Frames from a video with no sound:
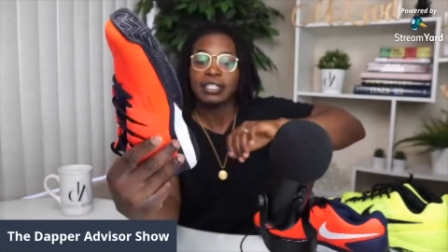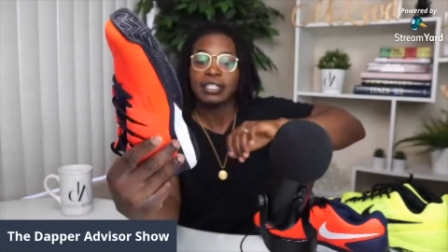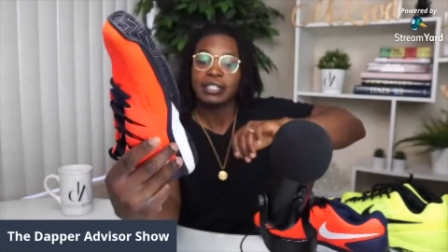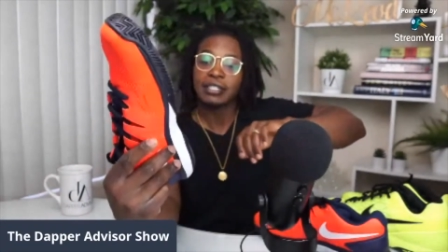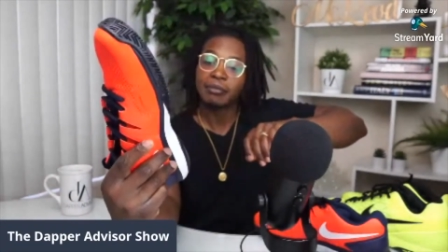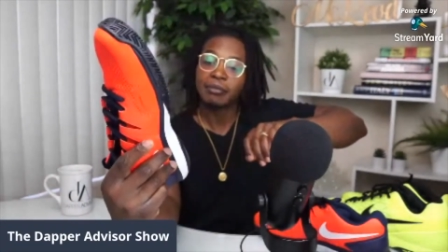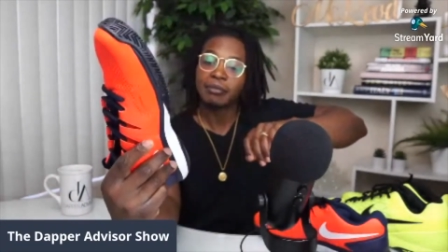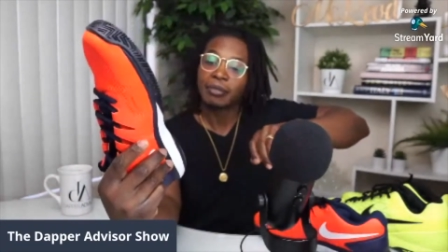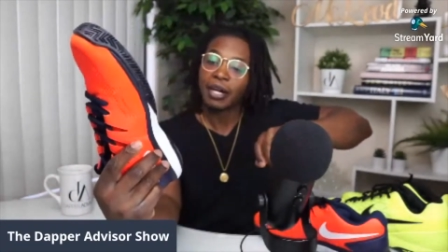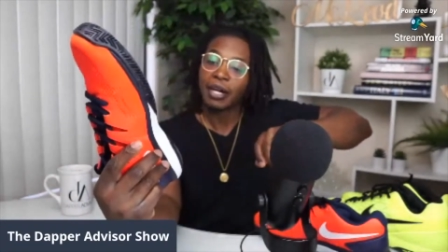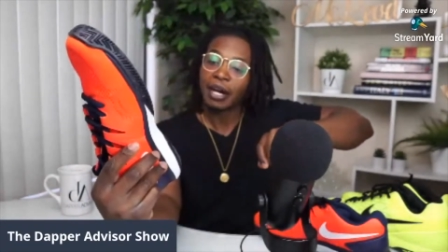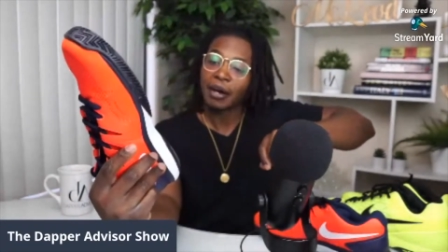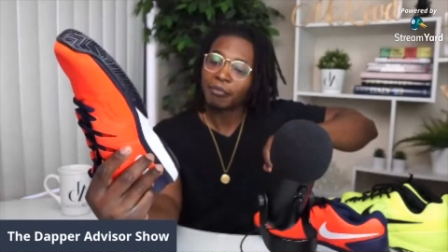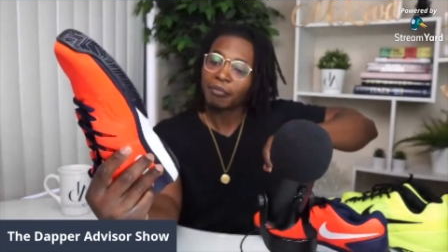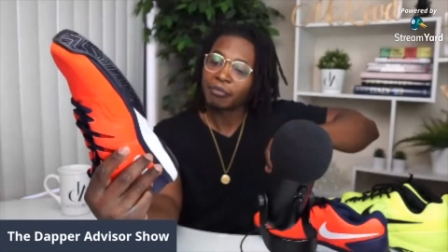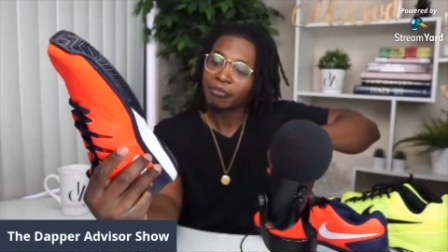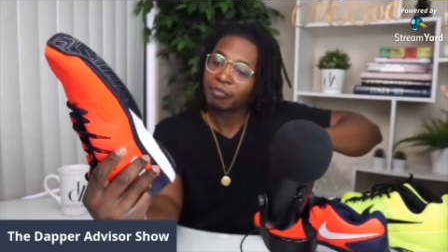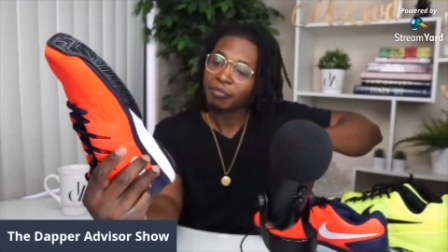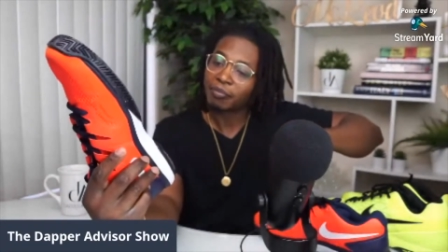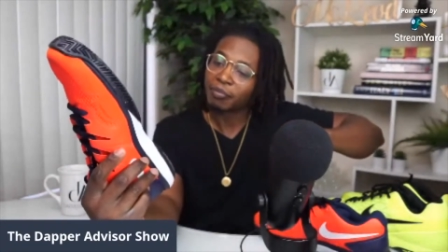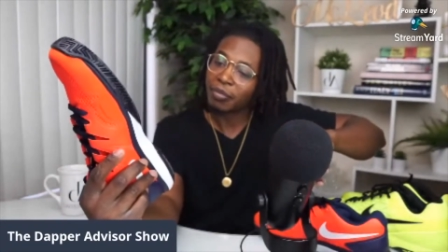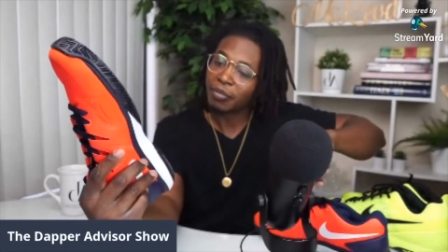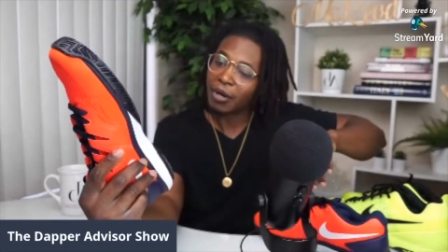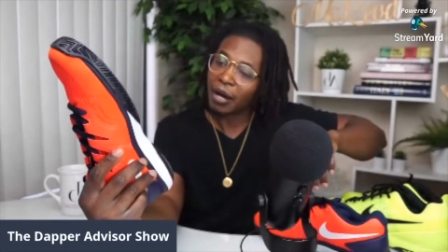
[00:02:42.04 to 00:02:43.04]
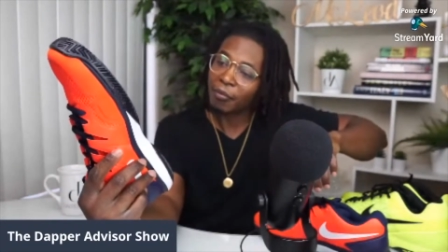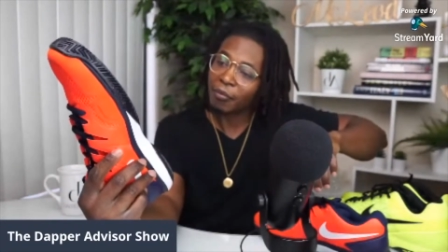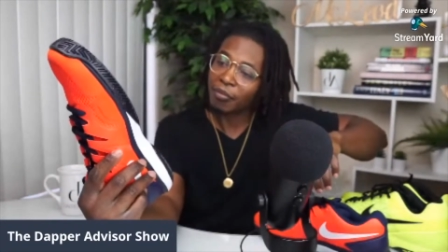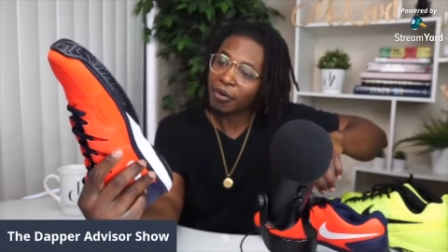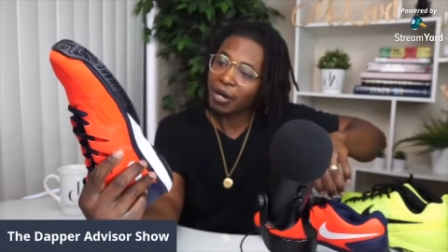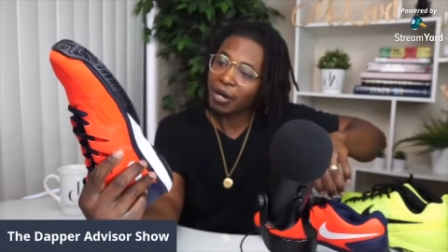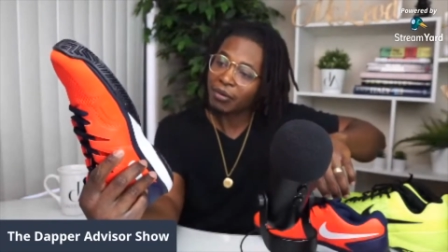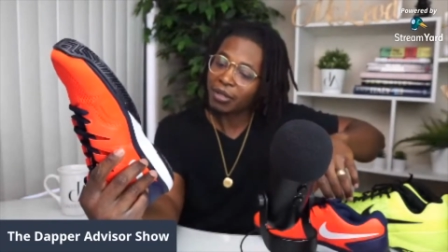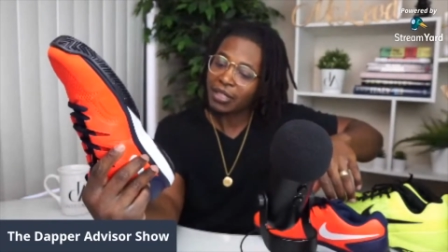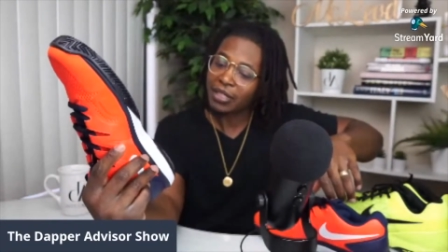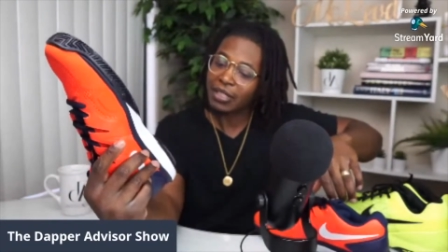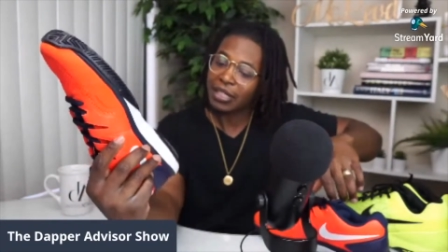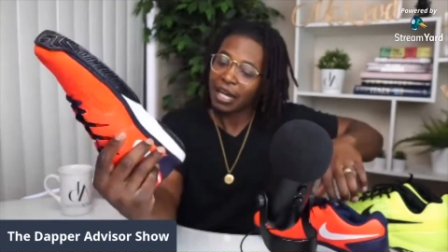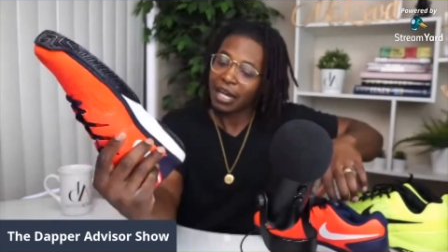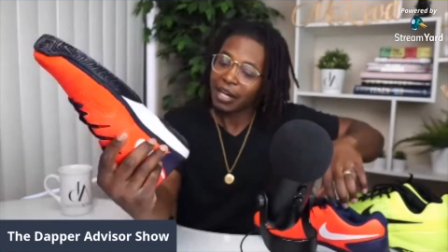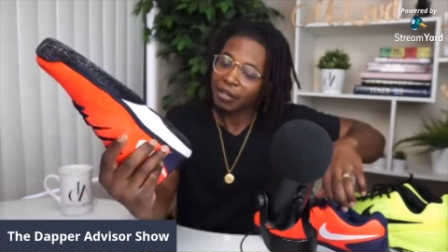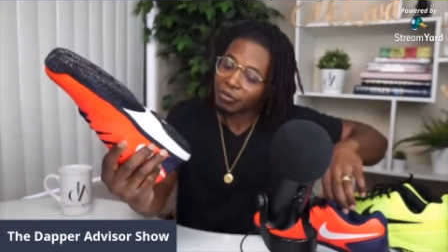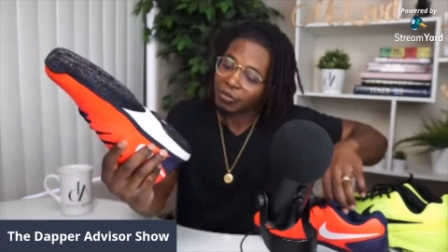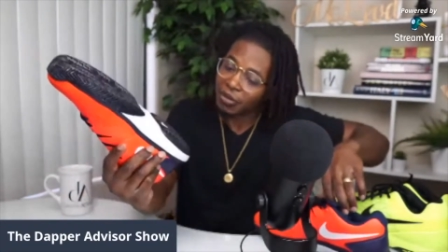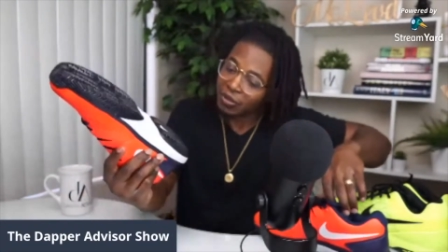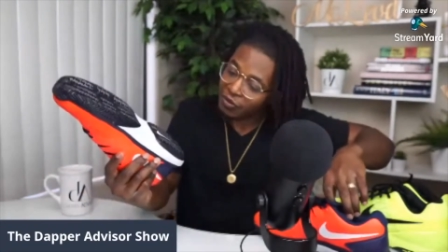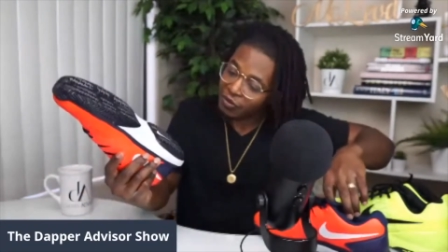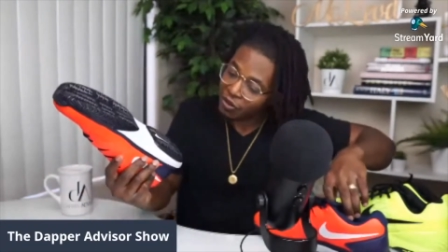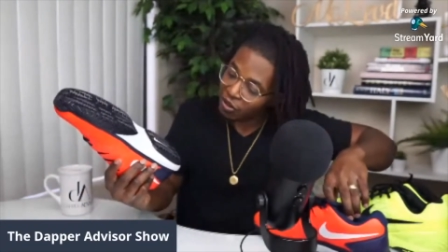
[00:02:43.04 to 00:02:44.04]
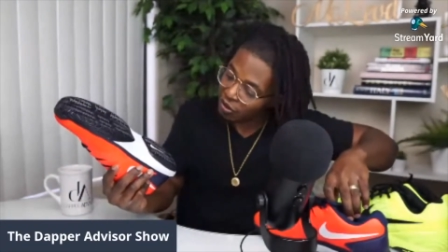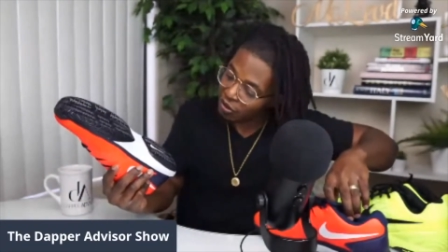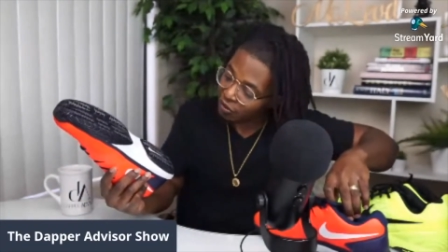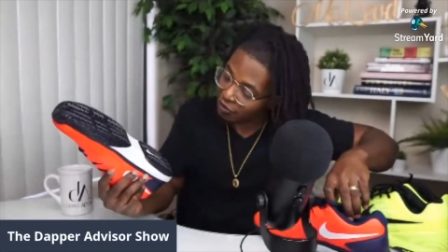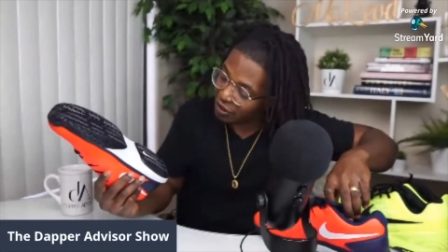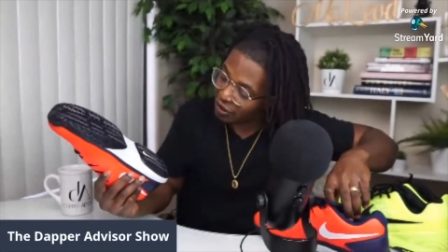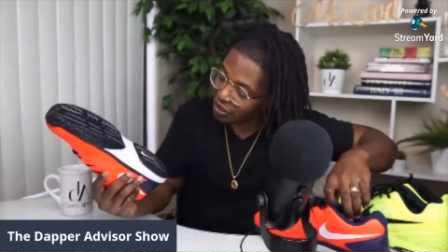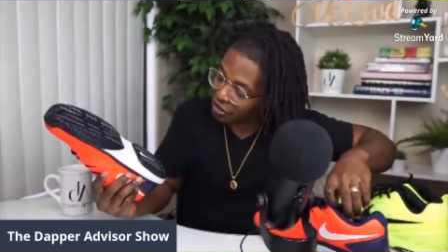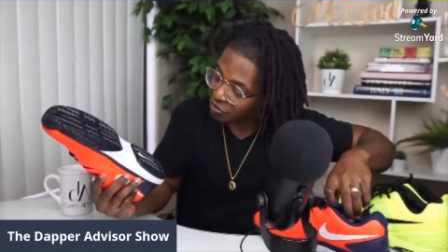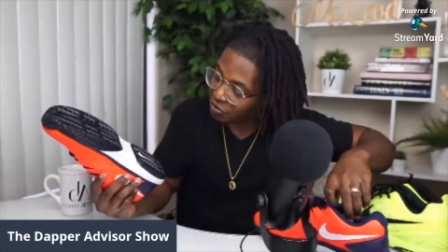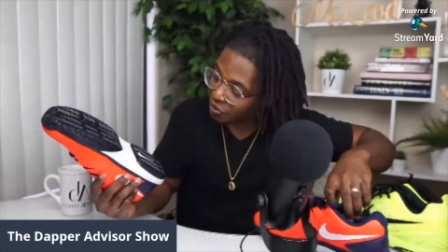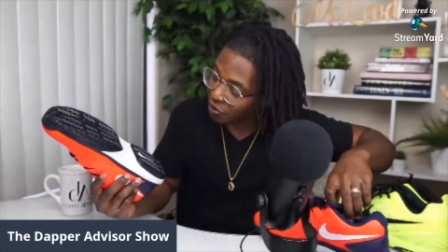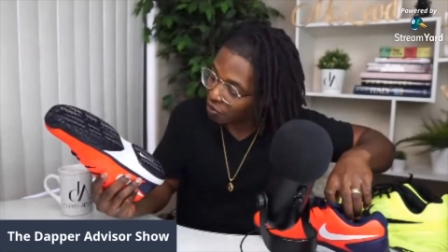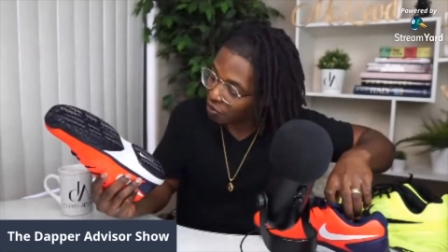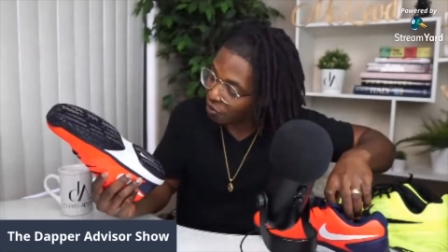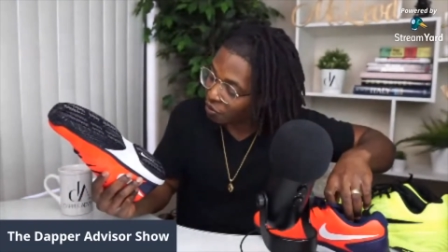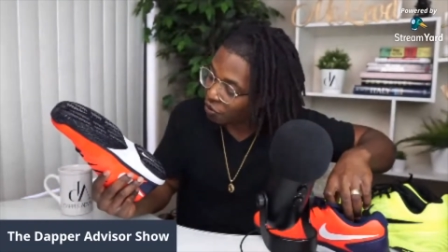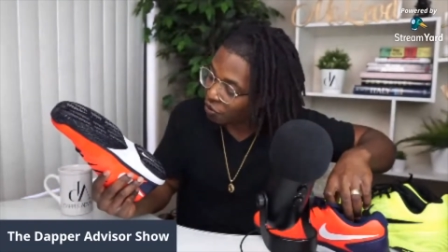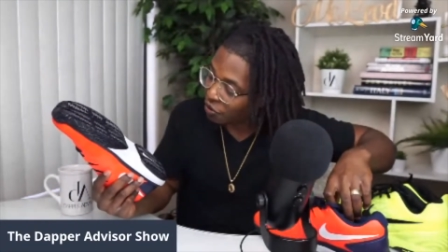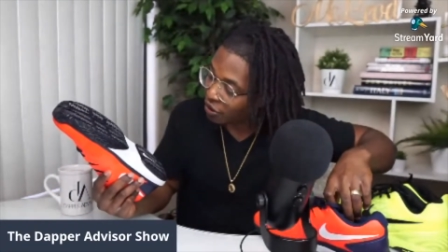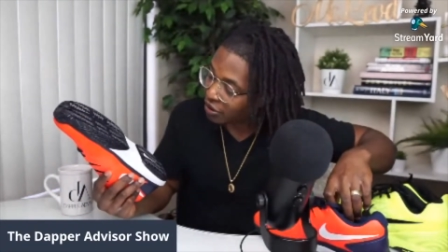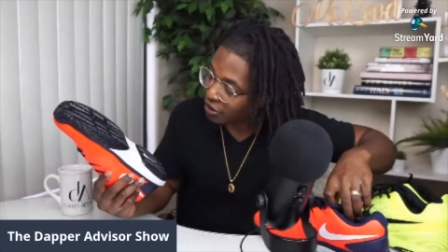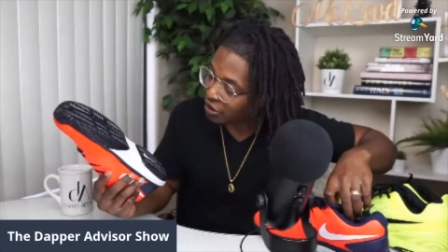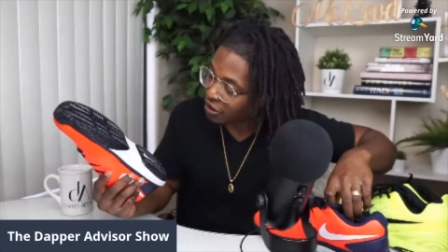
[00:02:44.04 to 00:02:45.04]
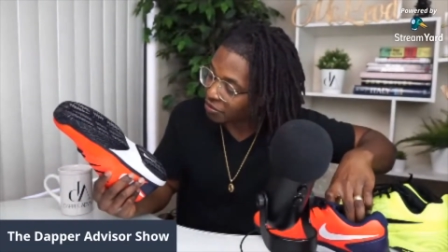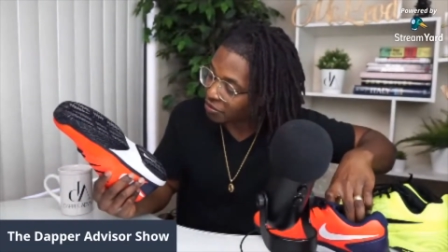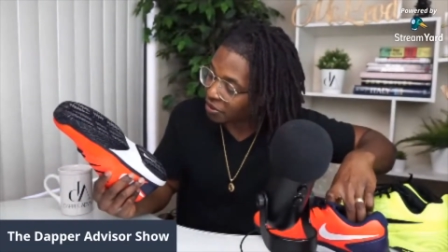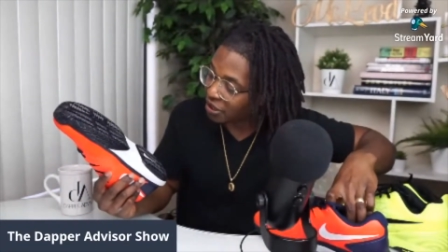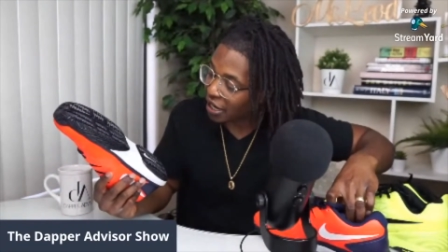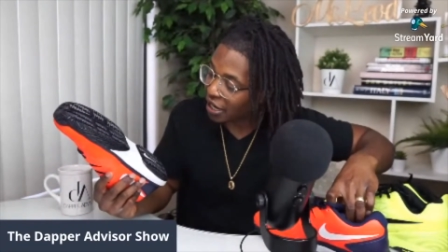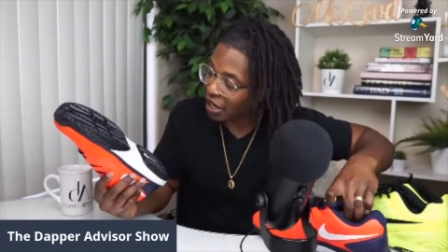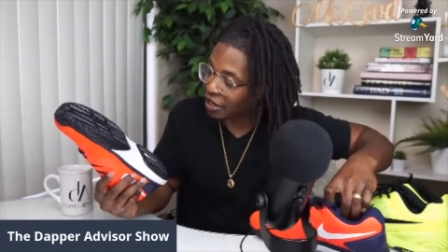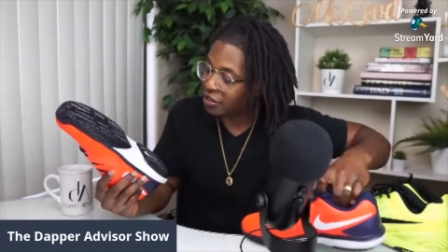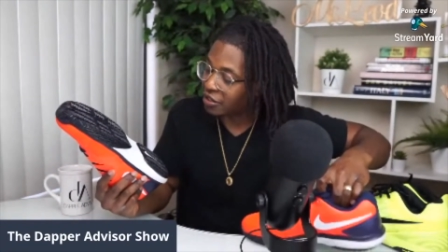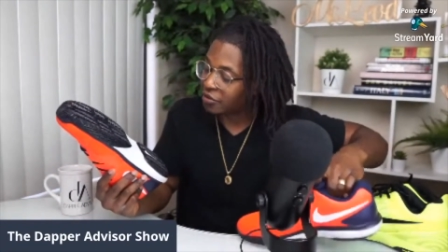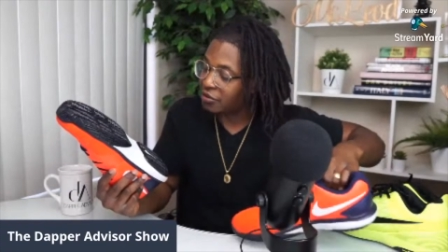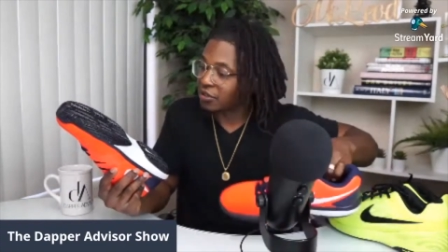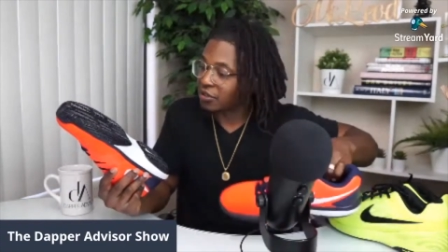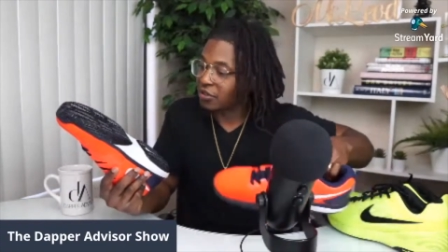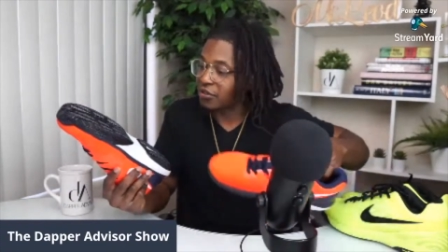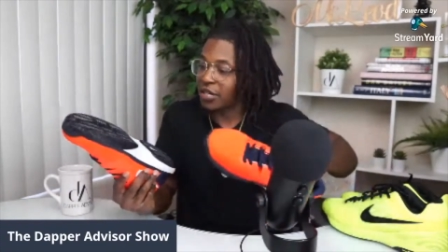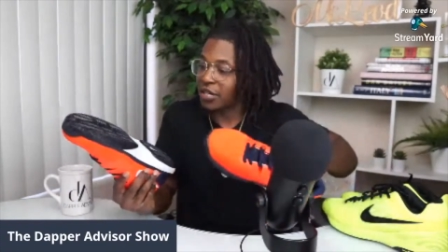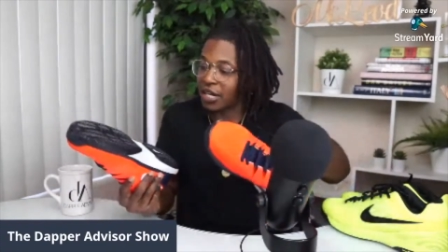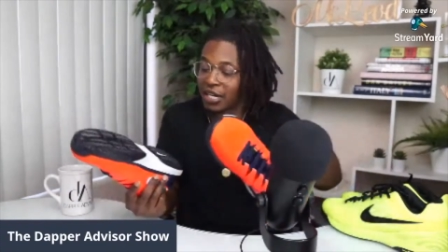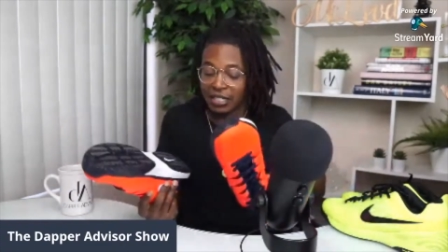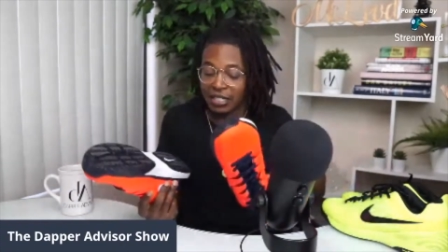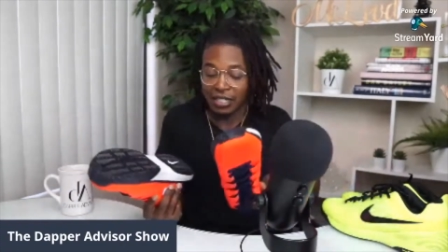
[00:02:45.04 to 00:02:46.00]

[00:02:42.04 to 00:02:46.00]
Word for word: them. I'm I'm probably I don't even know if these were worn, to be honest with you guys.